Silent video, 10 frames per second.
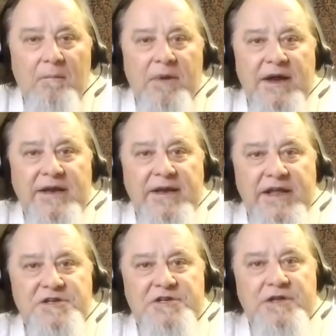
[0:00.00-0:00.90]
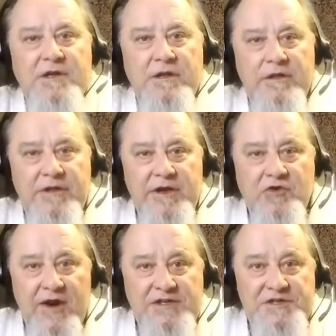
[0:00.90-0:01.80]
but at least the
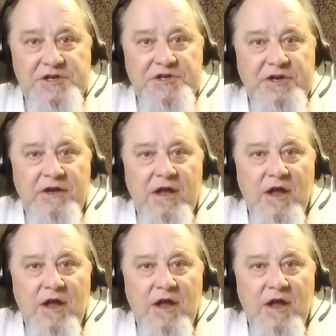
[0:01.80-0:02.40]
transition